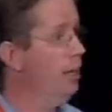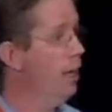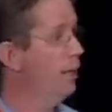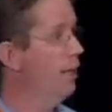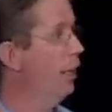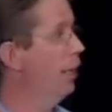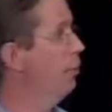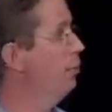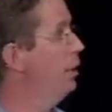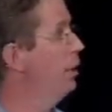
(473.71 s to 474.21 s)

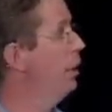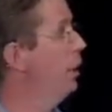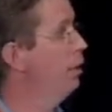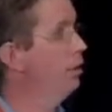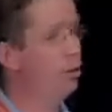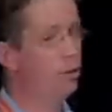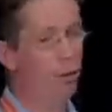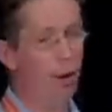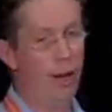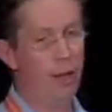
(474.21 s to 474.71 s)
And that can be done
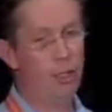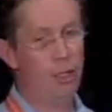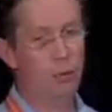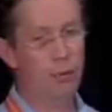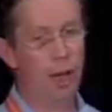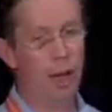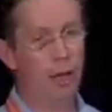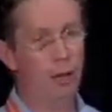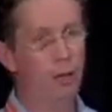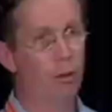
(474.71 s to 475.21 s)
through
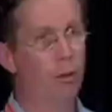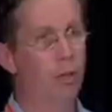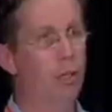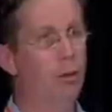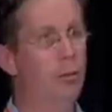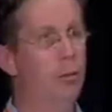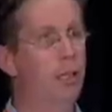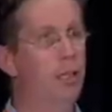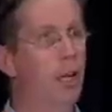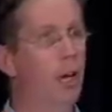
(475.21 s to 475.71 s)
HMAC or it
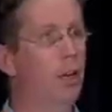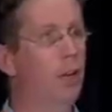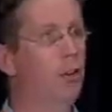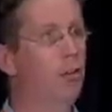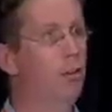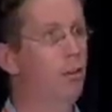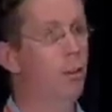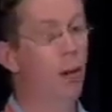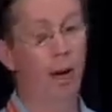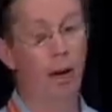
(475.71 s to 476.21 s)
can be done
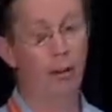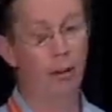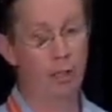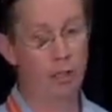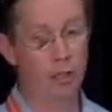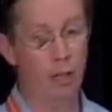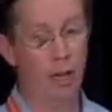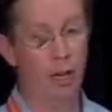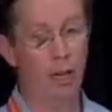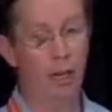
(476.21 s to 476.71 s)
through
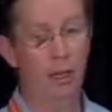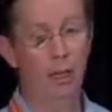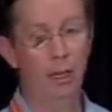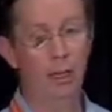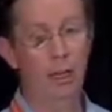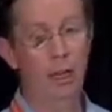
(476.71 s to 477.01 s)
RSA